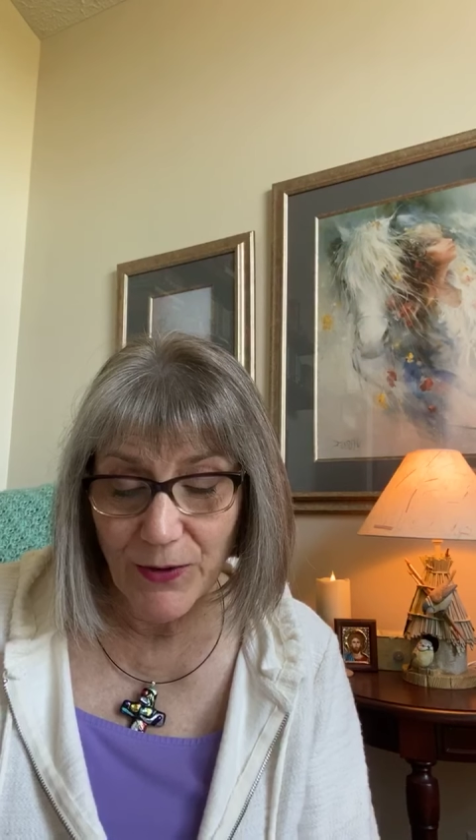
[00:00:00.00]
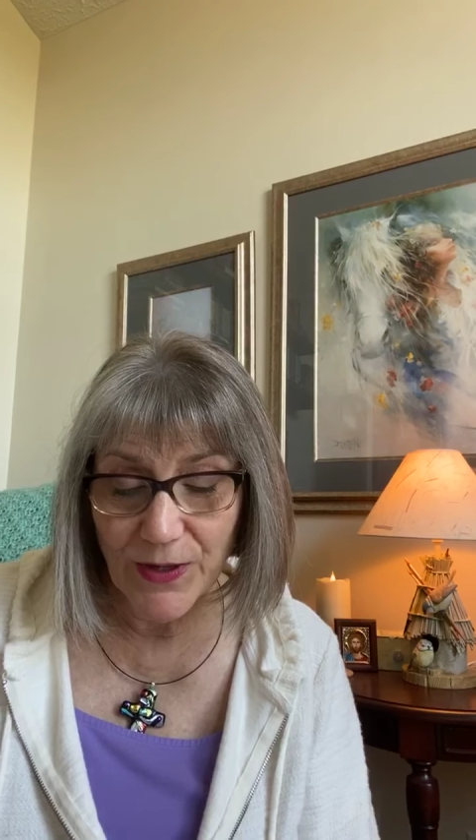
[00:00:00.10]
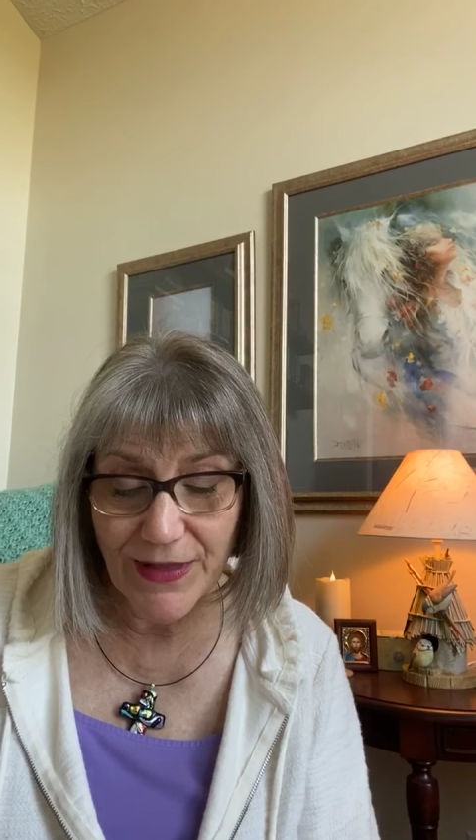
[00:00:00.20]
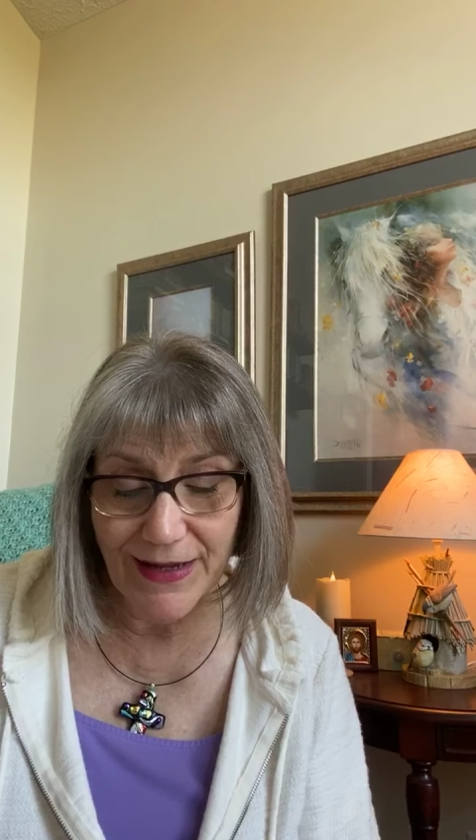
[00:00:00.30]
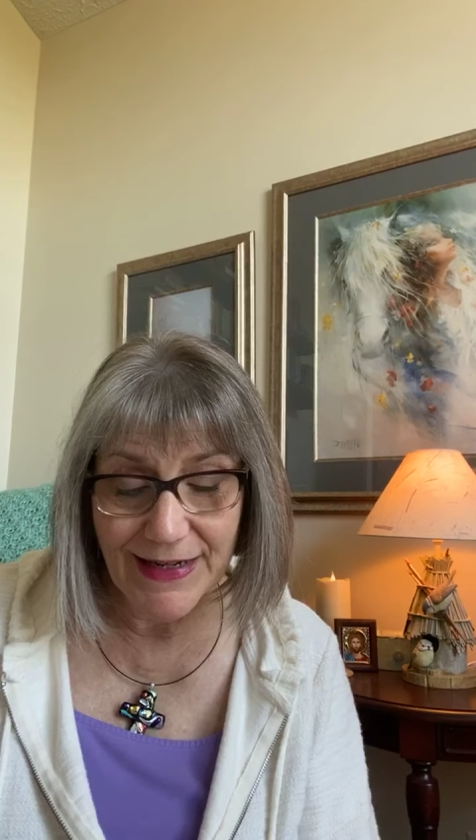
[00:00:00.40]

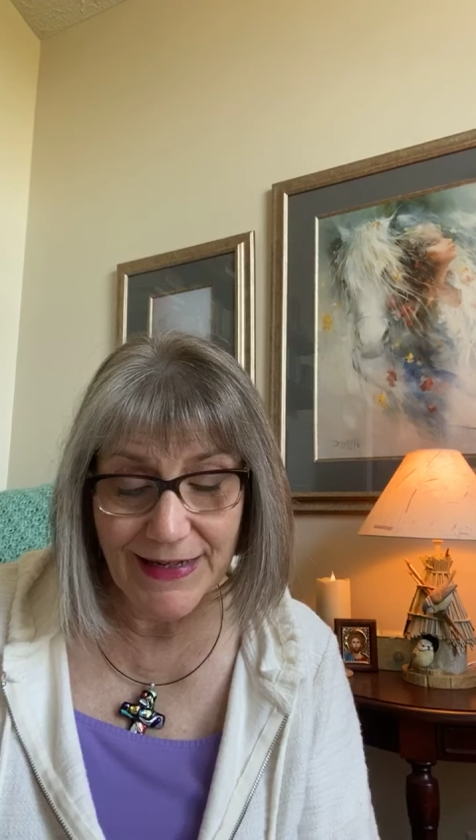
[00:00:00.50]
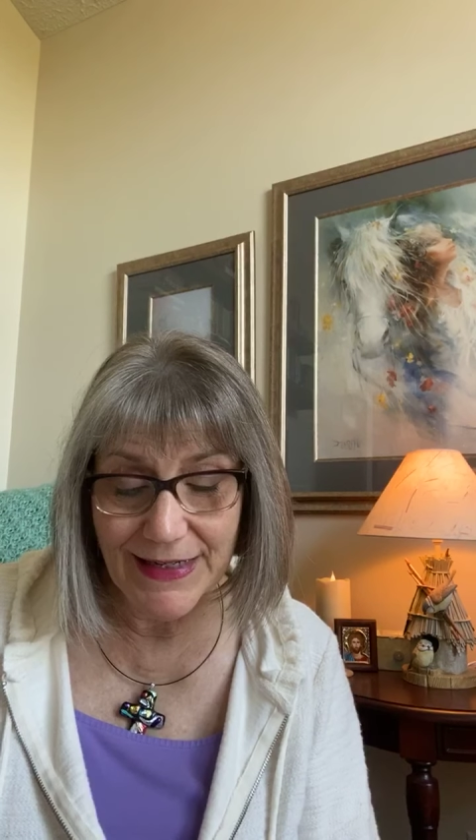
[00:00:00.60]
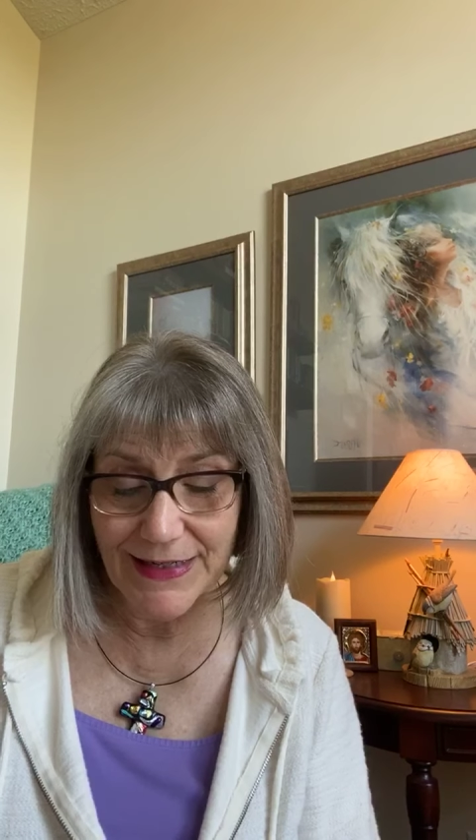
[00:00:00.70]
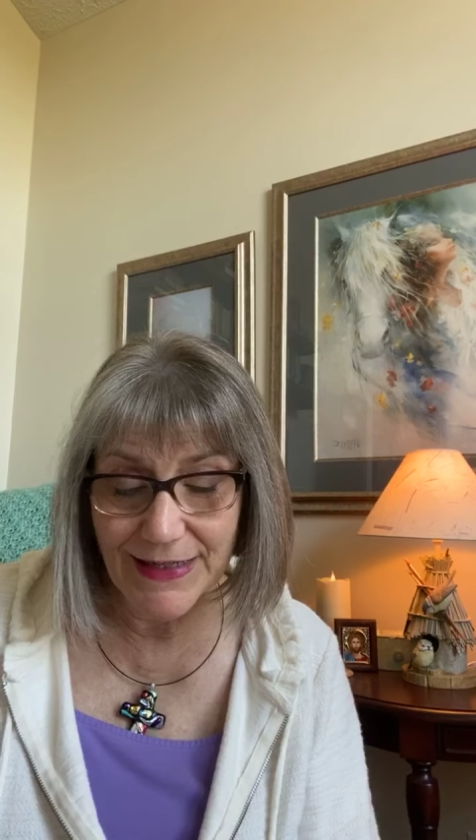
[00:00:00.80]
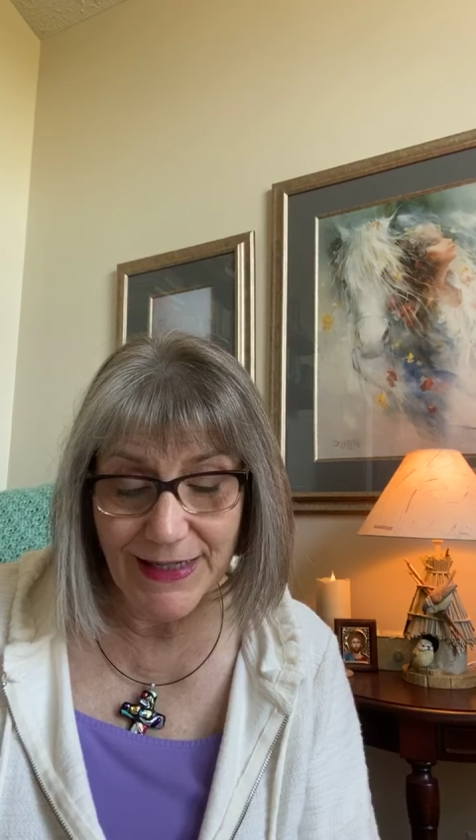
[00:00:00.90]
without
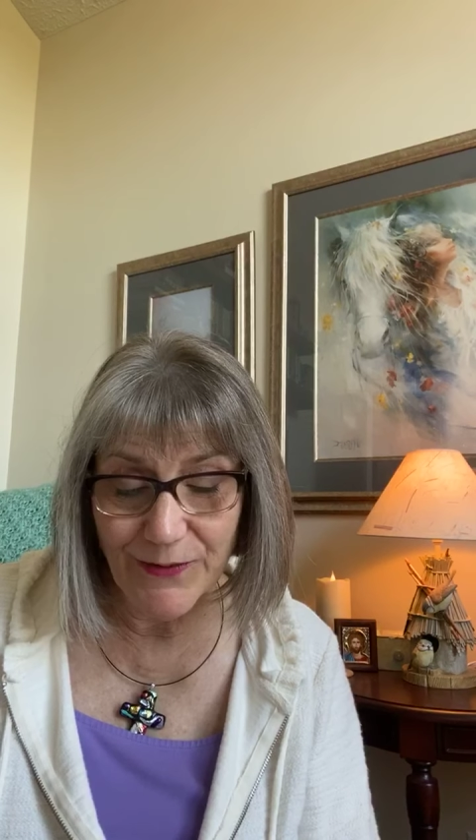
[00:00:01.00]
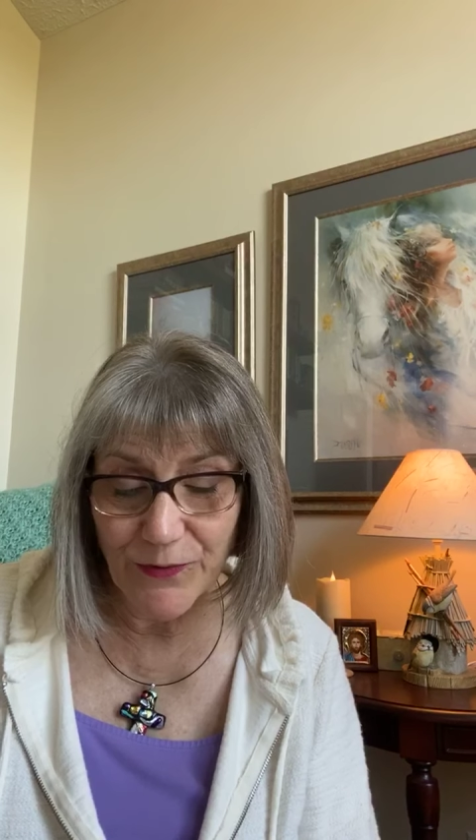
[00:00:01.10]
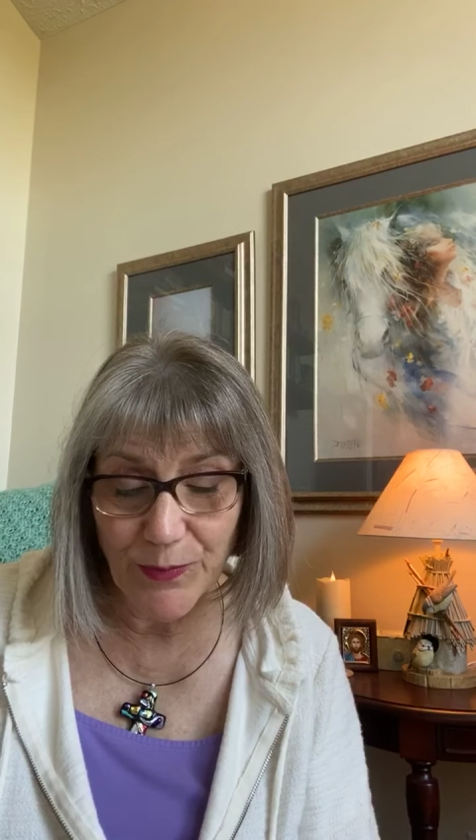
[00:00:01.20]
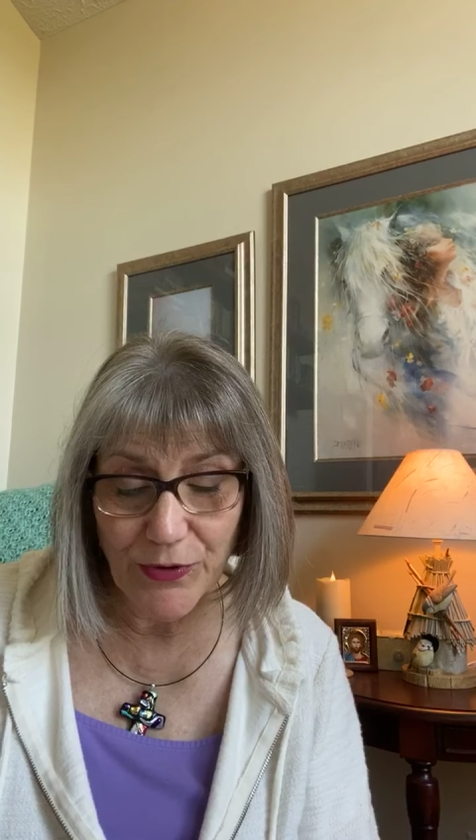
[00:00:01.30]
any need for